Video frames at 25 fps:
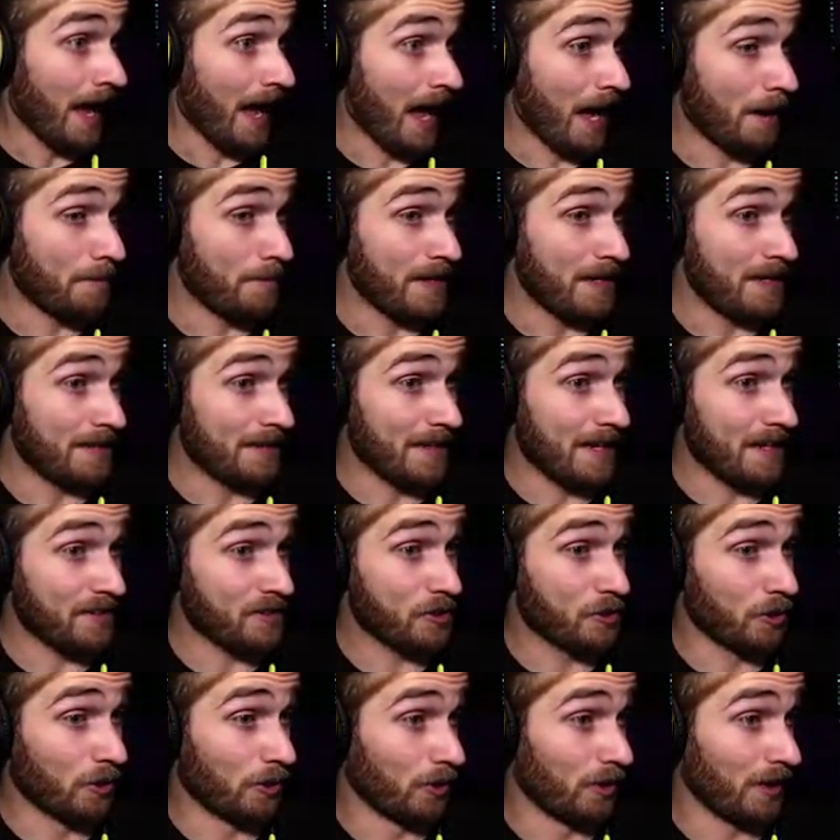I mean,
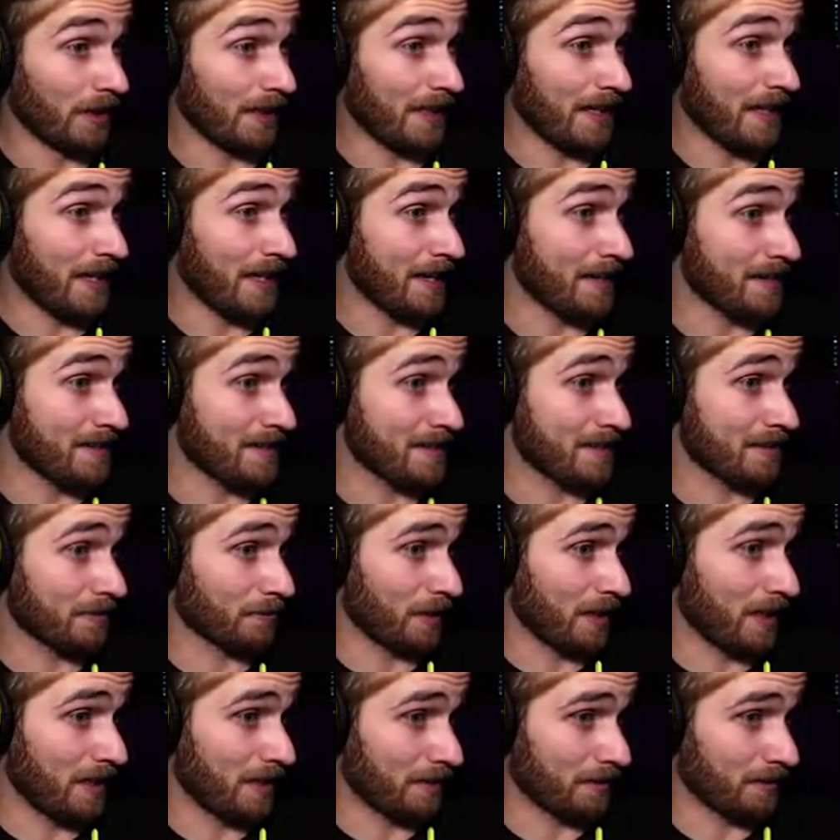that's cool, I guess.
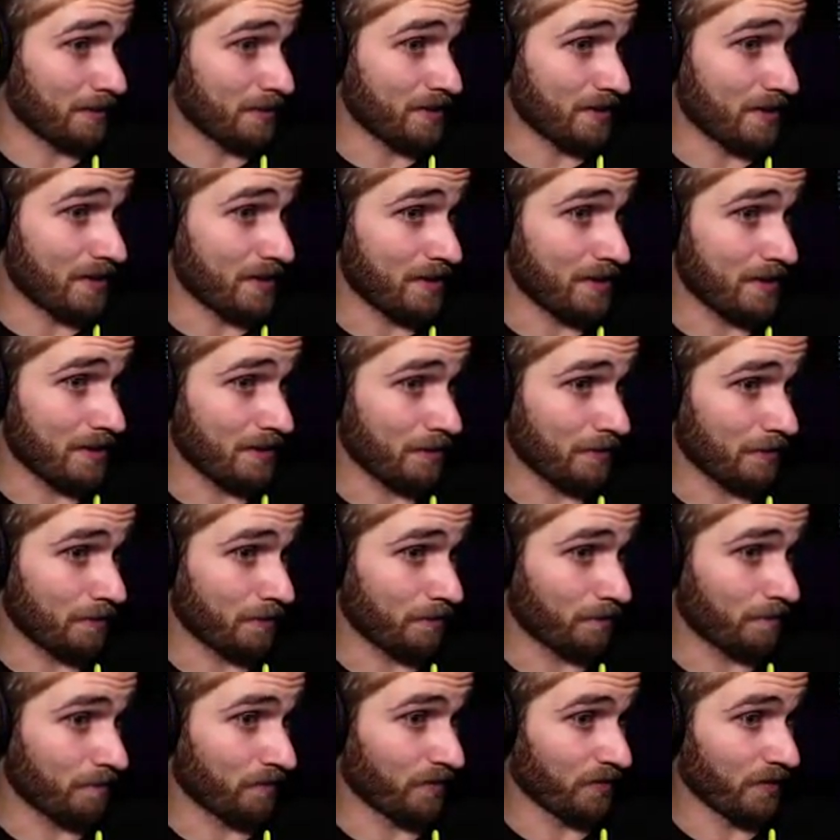Wait, what's this?
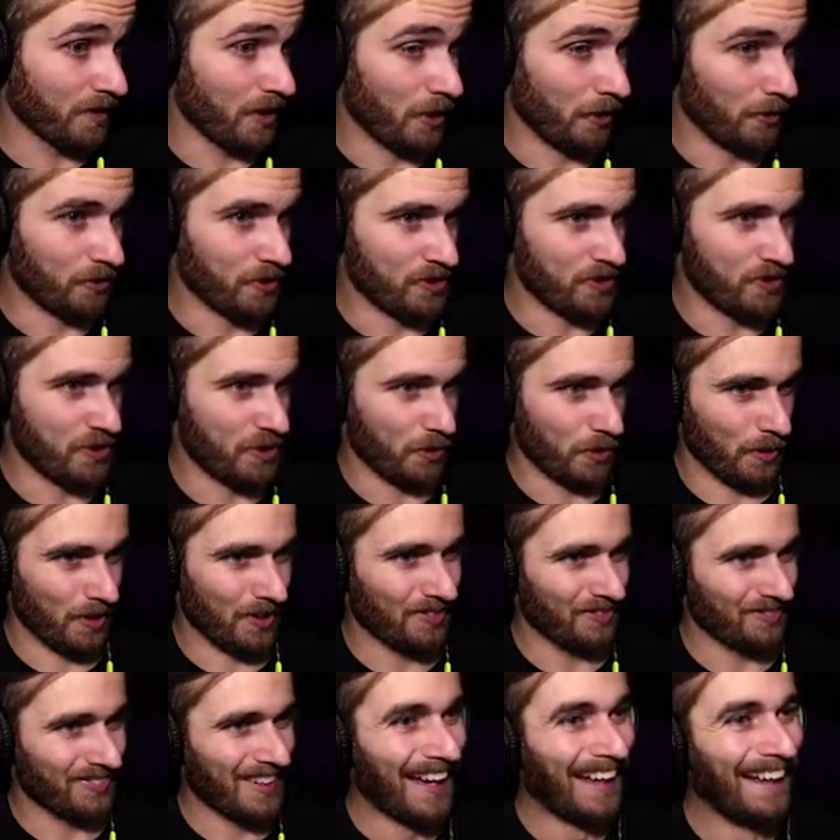Oh, just the
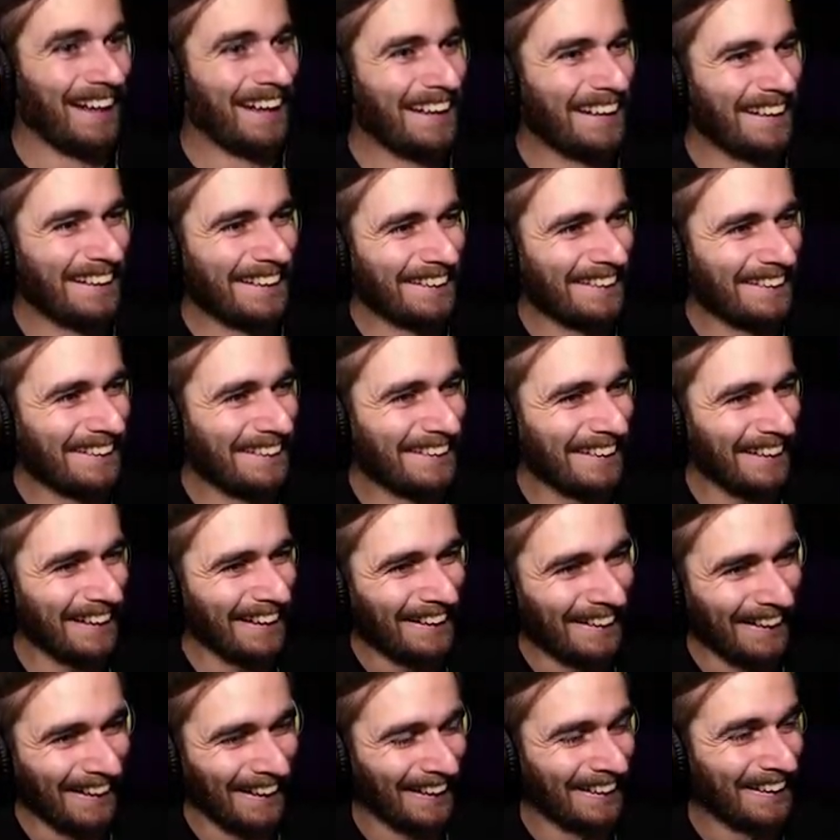door.
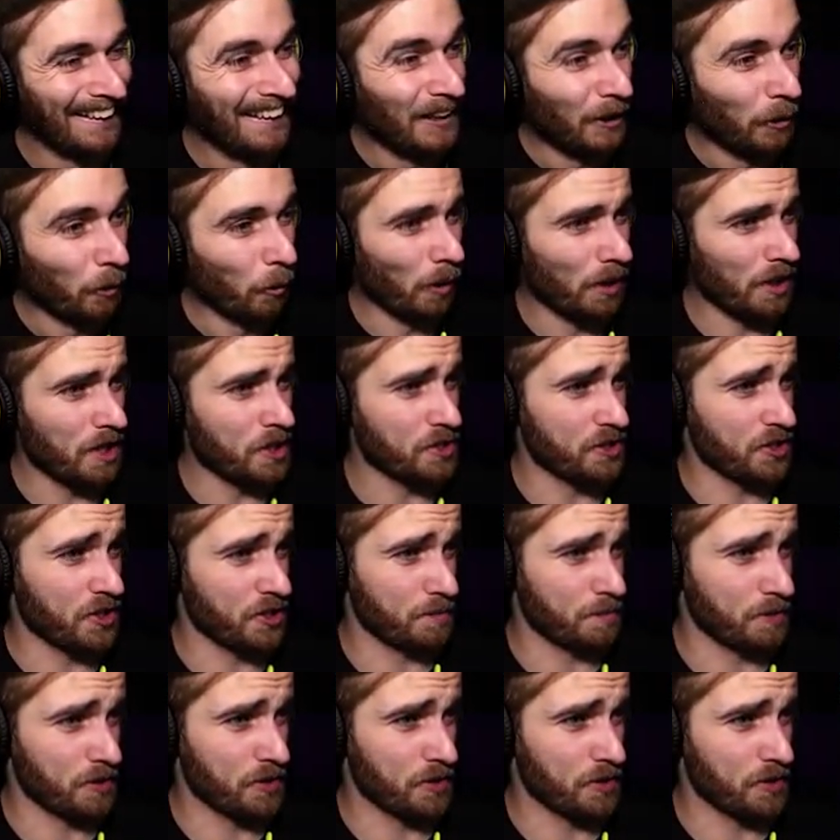Yeah. What is this